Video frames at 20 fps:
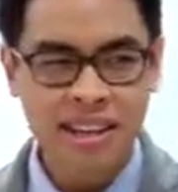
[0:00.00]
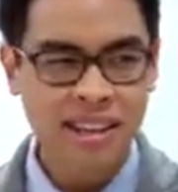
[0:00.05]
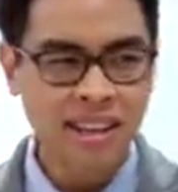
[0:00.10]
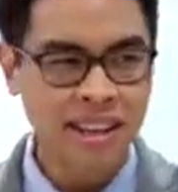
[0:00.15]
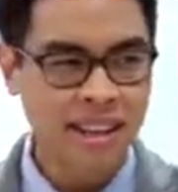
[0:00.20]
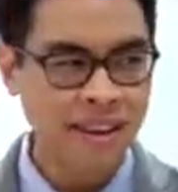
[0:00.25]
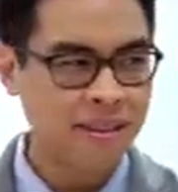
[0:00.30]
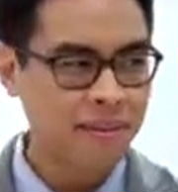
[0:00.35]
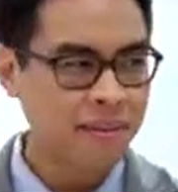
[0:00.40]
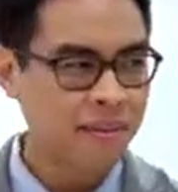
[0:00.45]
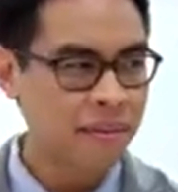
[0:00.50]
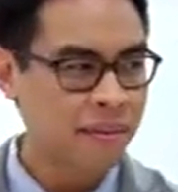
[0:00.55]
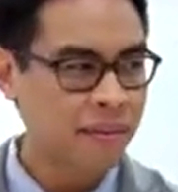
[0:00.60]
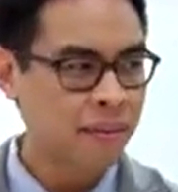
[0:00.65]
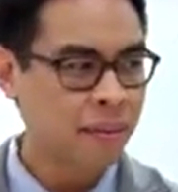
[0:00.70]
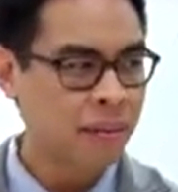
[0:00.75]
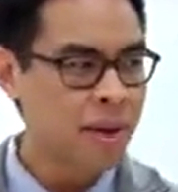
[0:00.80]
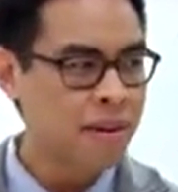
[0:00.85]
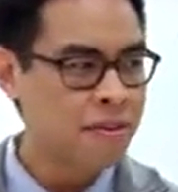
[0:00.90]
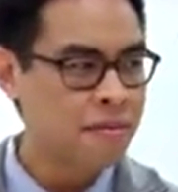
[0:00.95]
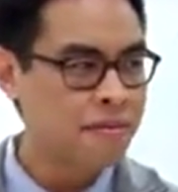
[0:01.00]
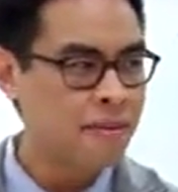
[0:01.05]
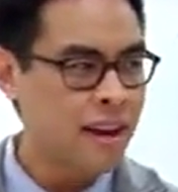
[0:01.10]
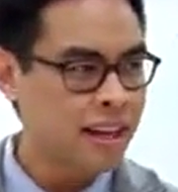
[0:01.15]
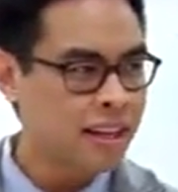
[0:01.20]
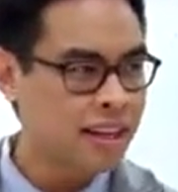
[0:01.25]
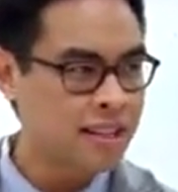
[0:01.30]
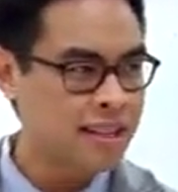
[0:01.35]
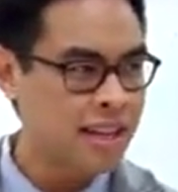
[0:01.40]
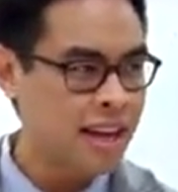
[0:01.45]
Like, what
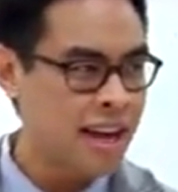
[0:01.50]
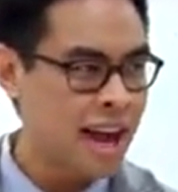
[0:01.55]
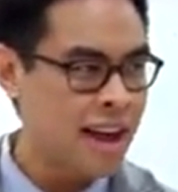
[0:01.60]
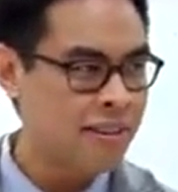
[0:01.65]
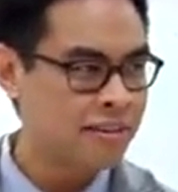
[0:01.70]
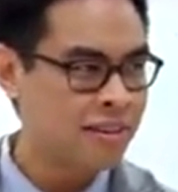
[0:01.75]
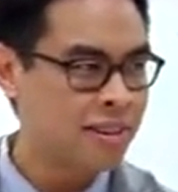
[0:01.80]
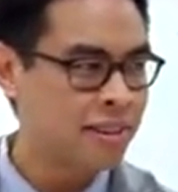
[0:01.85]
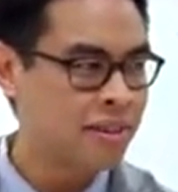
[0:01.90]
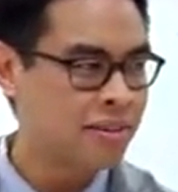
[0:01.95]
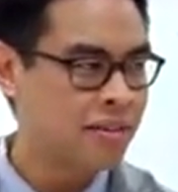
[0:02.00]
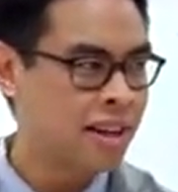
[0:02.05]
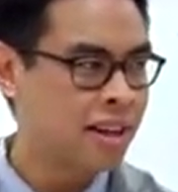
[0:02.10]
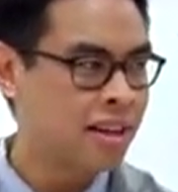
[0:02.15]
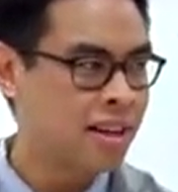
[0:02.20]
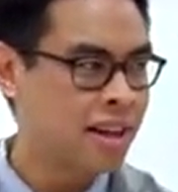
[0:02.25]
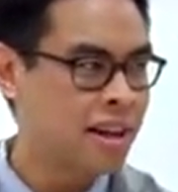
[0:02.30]
effect does that have on the reader,